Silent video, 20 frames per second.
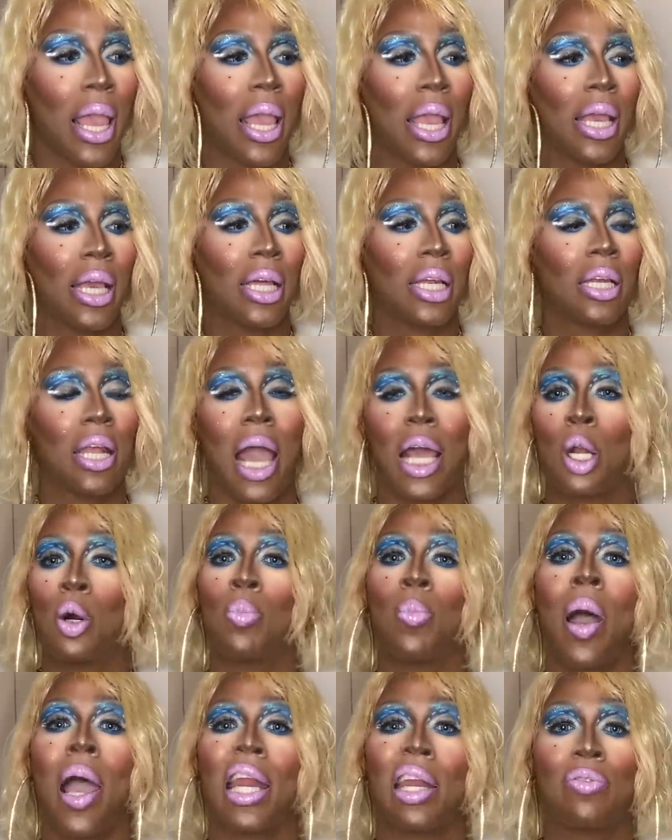And I
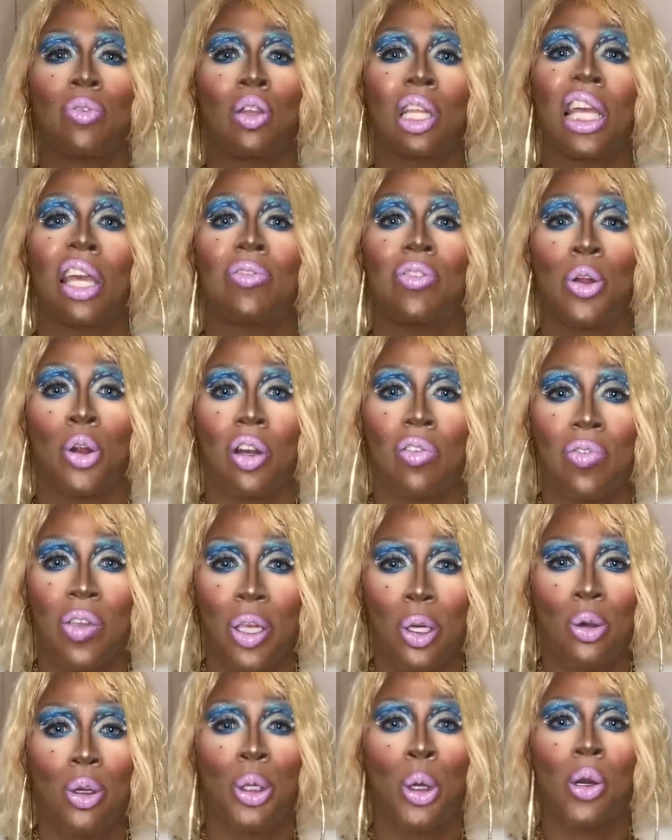don't mind if you leave your
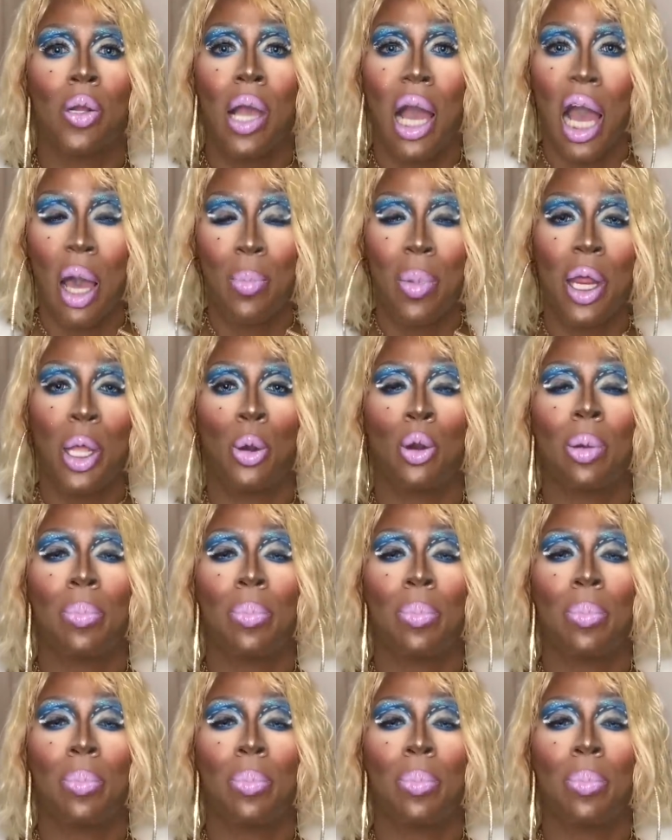view, your comment,